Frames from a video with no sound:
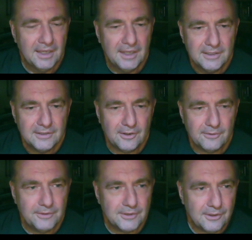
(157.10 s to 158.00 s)

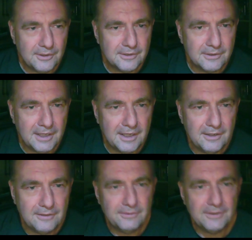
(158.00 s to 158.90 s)
Stockfish also kind
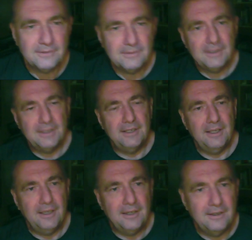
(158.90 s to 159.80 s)
of is
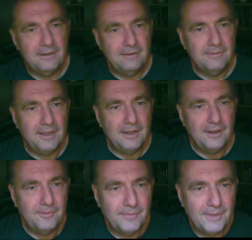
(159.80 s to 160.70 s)
really
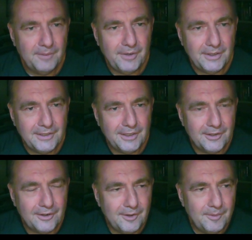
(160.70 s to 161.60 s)

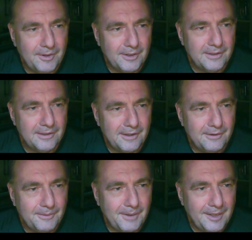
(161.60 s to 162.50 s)
particular about
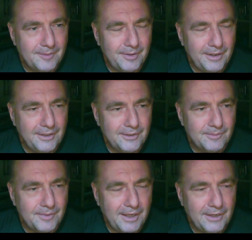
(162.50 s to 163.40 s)
white
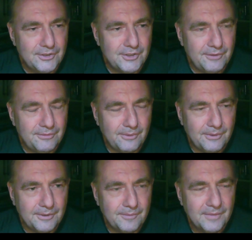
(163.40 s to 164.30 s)
playing
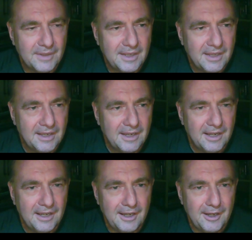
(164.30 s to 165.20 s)
g4,
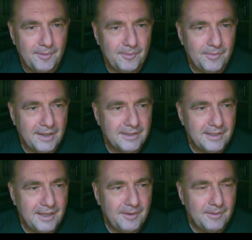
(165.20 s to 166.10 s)
but
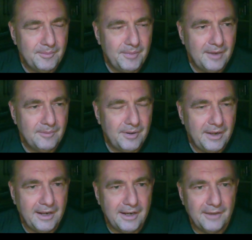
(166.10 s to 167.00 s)
here Ben
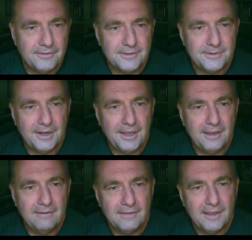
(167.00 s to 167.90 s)
played f3,
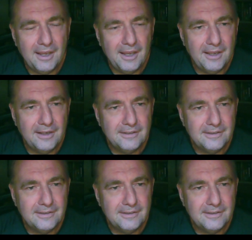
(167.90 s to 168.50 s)
and